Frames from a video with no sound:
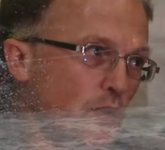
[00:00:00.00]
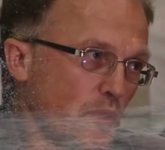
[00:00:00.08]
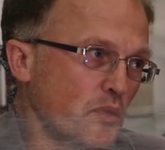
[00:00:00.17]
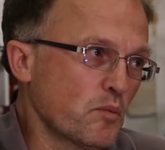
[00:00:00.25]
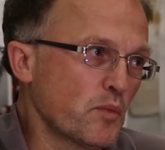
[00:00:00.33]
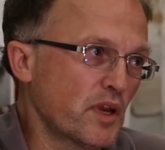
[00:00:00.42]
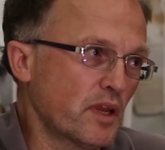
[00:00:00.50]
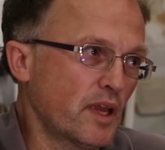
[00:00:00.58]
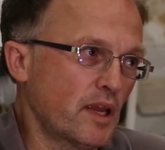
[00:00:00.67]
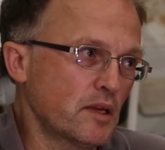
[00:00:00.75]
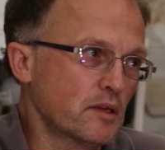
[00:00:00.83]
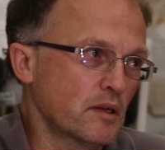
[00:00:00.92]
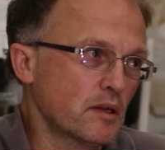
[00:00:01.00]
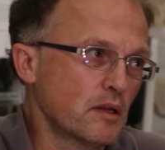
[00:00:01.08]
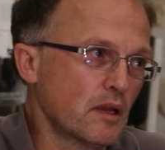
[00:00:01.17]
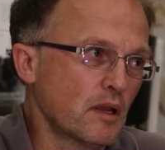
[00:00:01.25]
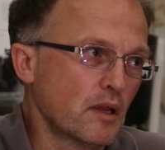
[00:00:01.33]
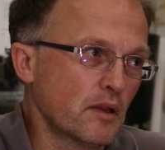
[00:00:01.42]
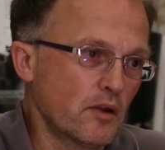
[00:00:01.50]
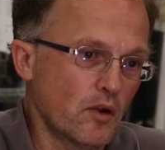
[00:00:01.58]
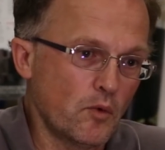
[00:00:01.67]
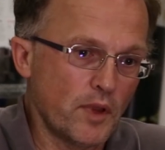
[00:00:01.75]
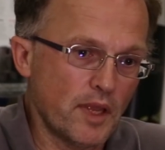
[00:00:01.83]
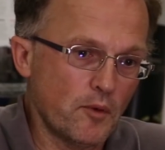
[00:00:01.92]
with mitigation. You
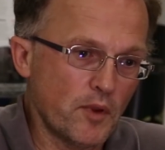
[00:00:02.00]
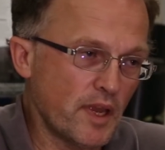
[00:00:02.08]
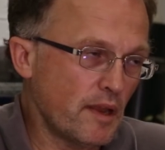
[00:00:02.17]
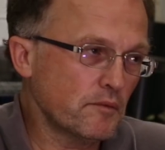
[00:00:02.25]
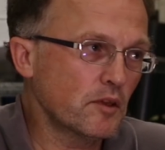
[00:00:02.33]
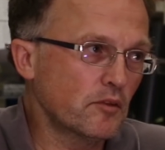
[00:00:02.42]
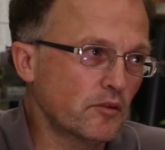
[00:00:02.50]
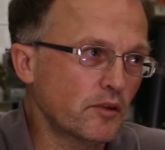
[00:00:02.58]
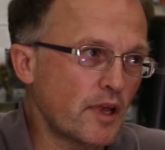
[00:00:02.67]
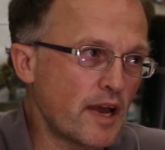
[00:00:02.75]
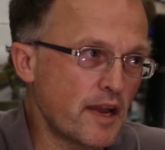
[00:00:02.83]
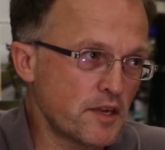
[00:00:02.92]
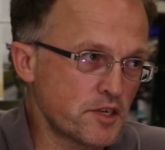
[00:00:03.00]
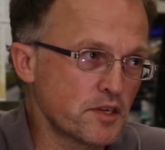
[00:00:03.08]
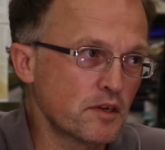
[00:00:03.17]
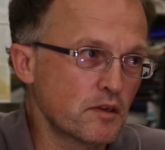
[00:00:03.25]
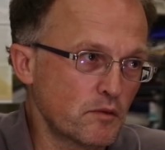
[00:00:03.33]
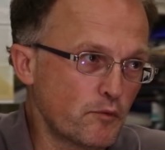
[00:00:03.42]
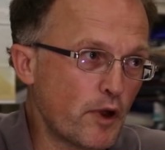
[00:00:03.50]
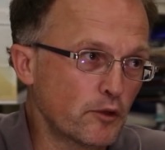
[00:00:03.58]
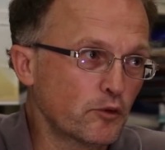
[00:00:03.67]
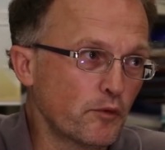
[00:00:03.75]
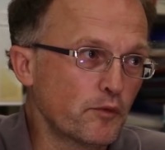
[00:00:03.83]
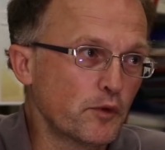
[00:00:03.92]
know, we have to slash
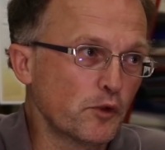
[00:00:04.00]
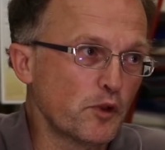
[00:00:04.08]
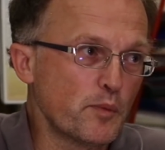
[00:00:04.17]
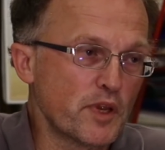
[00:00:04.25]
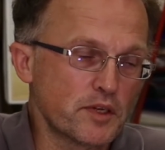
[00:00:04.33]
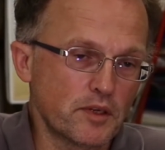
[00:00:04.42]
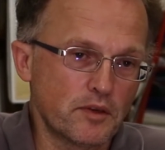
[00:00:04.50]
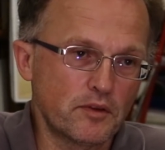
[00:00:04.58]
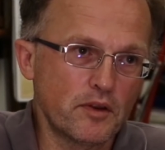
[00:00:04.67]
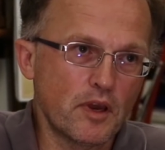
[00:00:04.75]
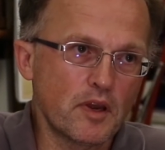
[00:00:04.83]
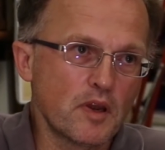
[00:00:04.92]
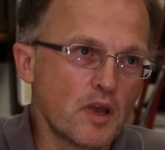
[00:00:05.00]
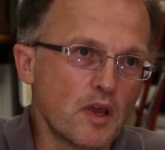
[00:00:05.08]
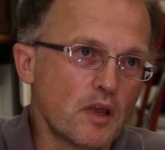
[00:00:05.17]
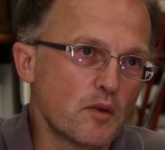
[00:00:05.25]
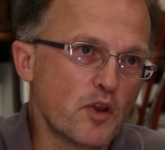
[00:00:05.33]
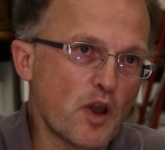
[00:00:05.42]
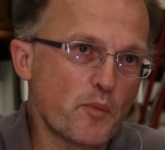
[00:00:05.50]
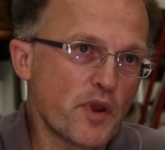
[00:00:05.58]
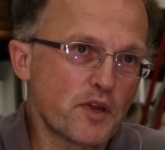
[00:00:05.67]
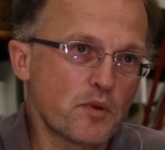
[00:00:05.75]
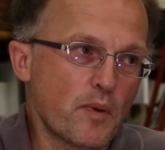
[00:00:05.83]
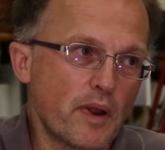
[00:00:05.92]
fossil fuel emissions, not
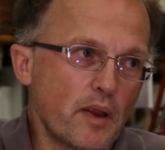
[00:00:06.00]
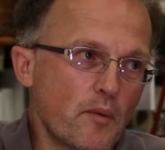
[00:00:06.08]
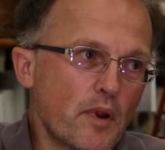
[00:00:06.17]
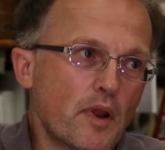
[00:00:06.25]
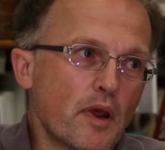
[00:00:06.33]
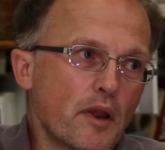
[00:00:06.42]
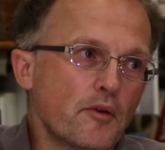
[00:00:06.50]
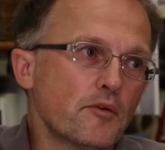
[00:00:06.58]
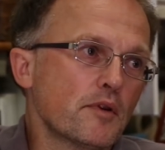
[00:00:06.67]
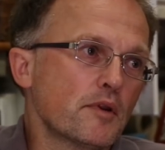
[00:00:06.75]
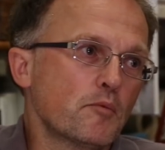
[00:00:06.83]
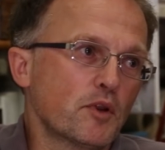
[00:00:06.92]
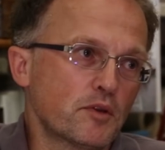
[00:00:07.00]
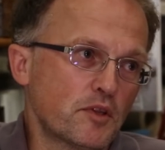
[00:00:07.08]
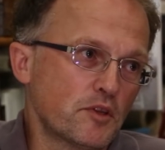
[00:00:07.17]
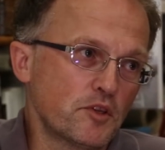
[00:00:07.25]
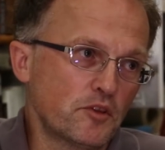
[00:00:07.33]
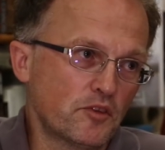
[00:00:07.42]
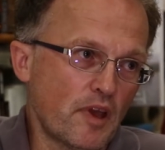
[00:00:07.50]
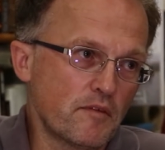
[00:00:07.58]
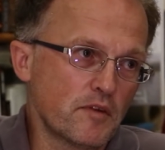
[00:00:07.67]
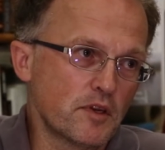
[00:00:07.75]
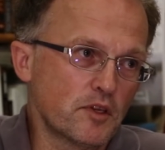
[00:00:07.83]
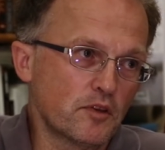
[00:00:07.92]
by 2100, which the
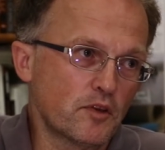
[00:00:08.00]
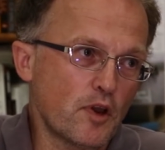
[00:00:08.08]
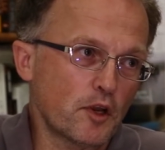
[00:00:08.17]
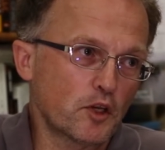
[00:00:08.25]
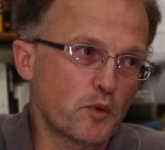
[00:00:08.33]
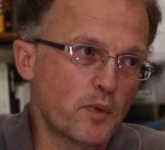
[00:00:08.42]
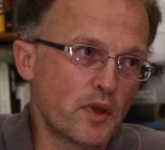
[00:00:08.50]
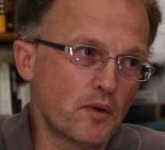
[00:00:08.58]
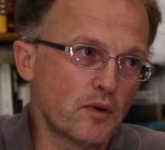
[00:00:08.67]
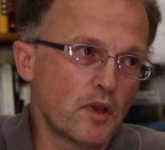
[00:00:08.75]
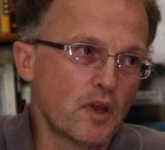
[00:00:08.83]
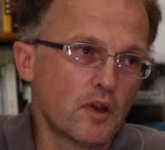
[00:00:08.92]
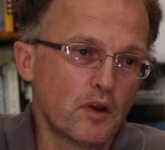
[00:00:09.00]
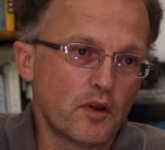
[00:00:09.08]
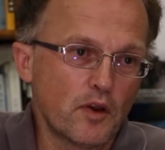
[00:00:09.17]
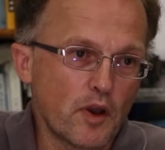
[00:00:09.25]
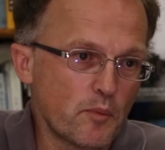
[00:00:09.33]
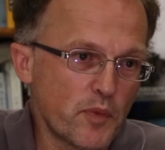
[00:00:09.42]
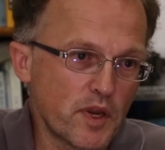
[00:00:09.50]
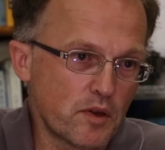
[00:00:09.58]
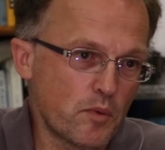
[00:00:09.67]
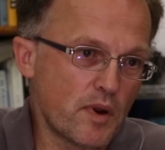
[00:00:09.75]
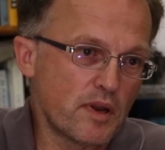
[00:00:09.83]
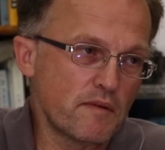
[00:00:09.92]
G7 just talked about, not by
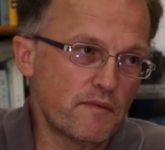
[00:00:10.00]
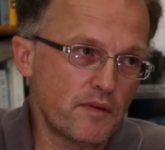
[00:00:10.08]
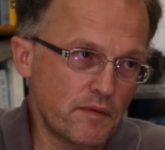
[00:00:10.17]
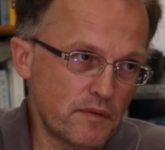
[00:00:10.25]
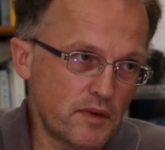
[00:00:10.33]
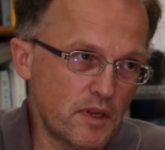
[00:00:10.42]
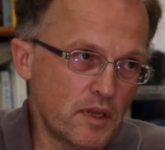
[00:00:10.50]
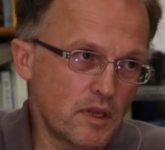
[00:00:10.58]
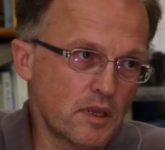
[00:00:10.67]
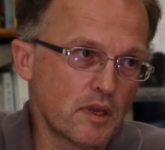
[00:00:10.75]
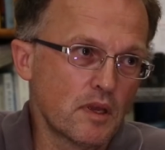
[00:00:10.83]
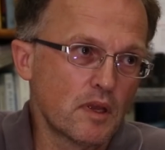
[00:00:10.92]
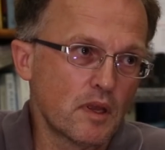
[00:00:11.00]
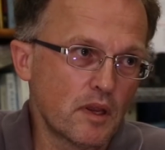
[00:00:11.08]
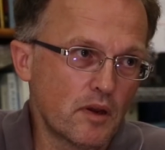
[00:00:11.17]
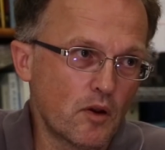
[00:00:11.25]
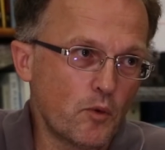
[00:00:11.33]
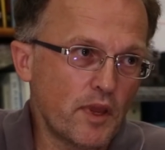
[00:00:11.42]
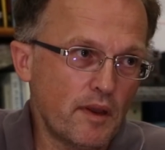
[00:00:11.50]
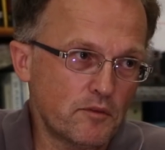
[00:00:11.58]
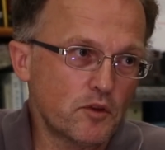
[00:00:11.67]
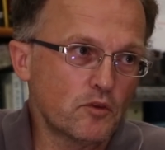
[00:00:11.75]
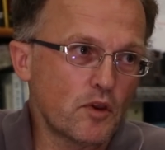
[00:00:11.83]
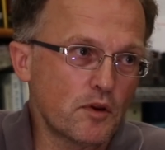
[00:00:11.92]
2050. You know, we have
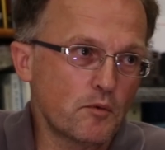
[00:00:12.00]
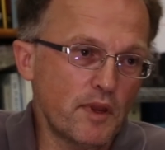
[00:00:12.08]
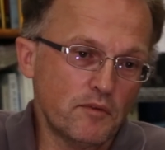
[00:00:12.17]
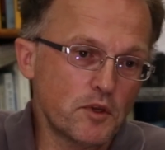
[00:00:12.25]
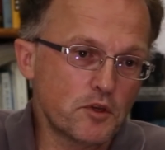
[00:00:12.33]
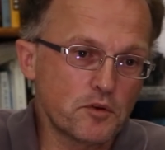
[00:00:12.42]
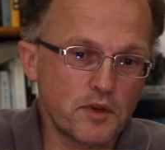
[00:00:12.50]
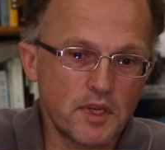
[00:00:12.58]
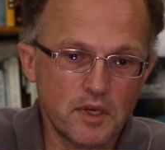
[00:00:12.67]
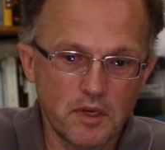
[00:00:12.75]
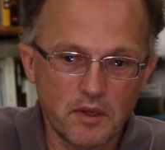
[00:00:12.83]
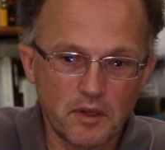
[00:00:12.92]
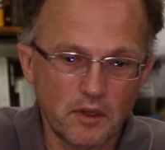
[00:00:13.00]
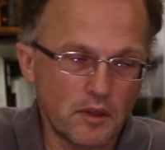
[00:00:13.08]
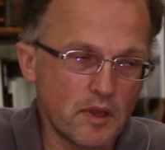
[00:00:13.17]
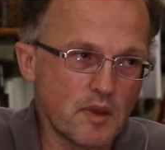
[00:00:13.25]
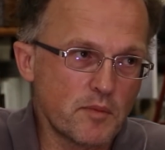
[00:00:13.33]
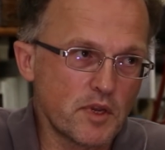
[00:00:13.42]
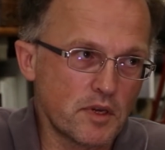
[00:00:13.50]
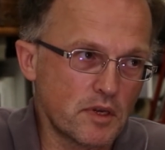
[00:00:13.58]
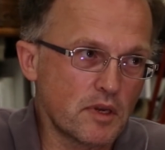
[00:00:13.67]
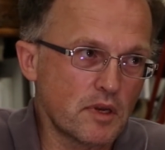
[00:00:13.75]
to treat the climate